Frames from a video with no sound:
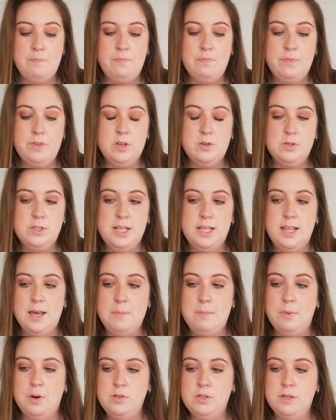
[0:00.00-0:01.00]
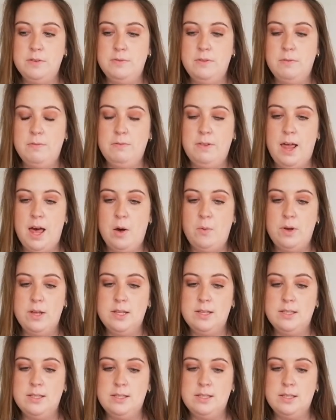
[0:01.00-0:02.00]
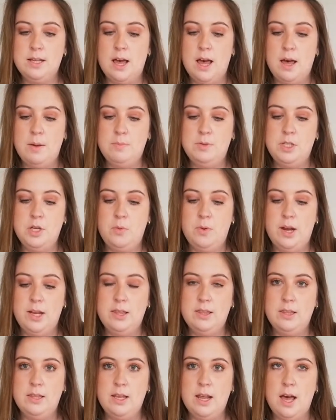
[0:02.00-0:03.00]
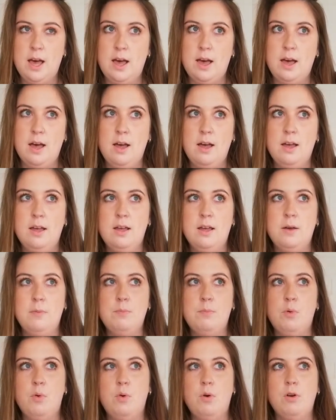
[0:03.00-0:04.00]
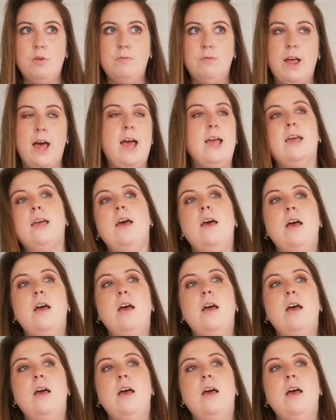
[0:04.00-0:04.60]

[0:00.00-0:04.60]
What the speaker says: You'll see that most of the flowers I'm doing are more of like